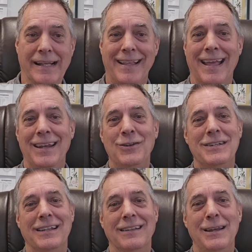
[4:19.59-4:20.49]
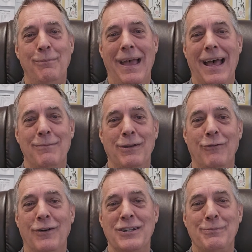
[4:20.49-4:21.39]
get a utility patent
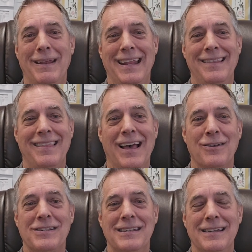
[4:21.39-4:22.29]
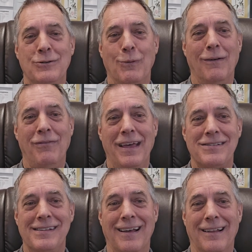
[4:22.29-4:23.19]
before you spend $8,000 to
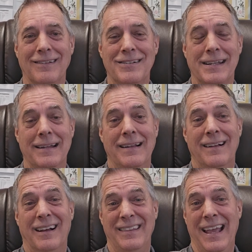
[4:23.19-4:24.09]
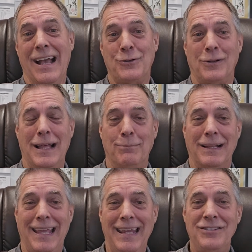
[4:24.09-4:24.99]
$12,000 on the actual
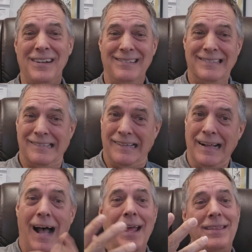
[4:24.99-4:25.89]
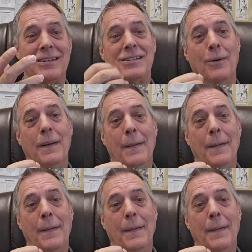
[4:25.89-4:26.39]
application? I think so.